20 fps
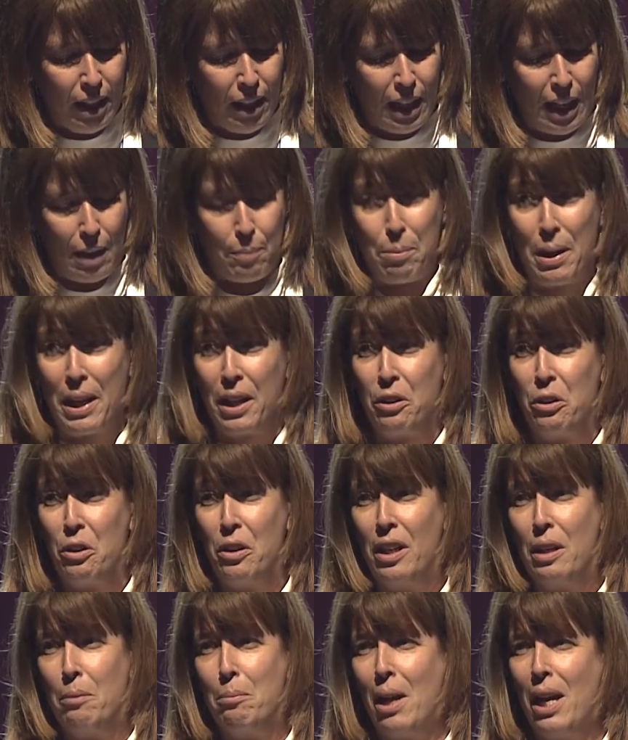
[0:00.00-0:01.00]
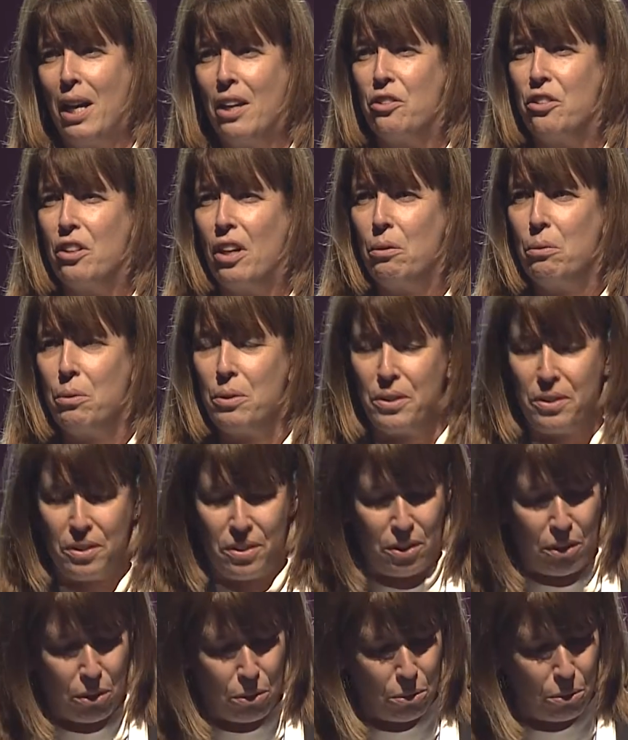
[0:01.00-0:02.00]
Uh, back in early March, I was
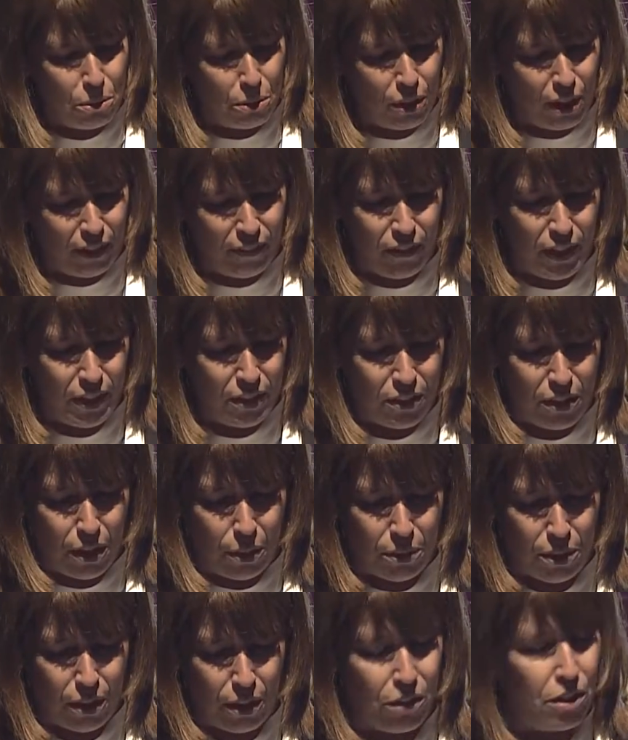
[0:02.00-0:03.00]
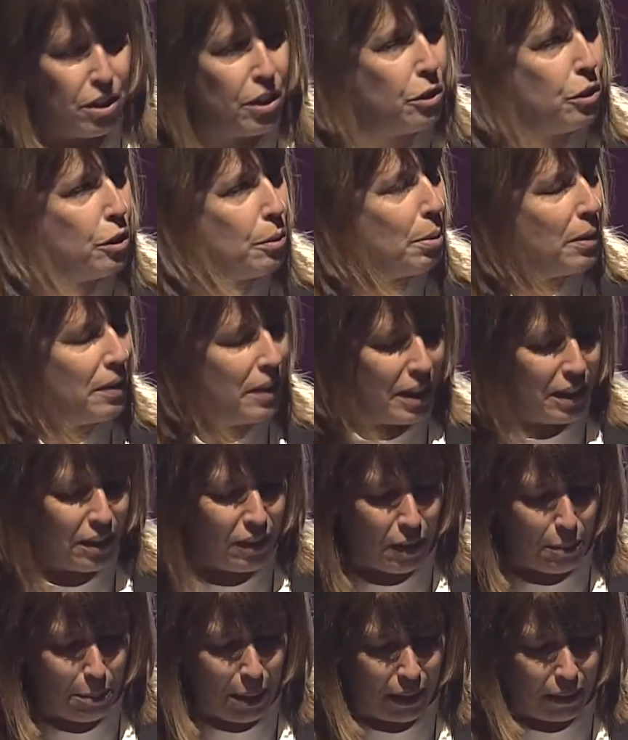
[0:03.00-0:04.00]
still convinced I was going to Europe at the end of
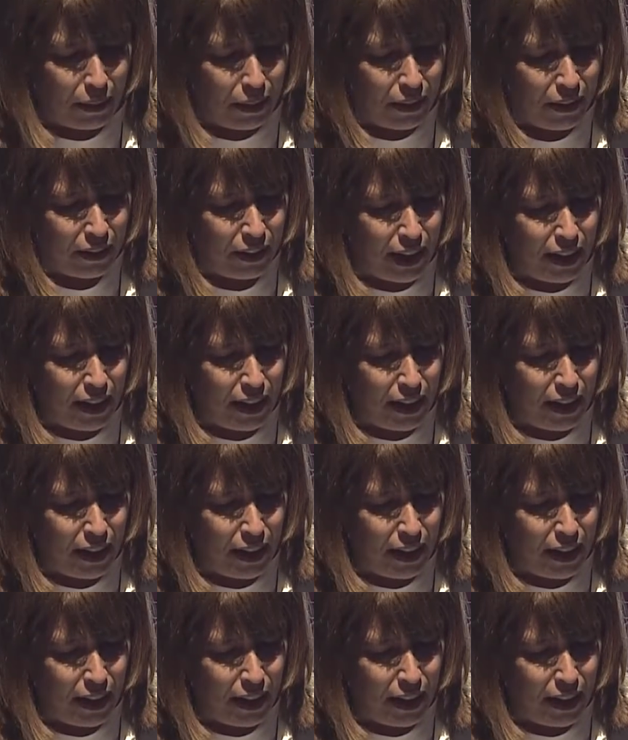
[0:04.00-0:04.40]
the month,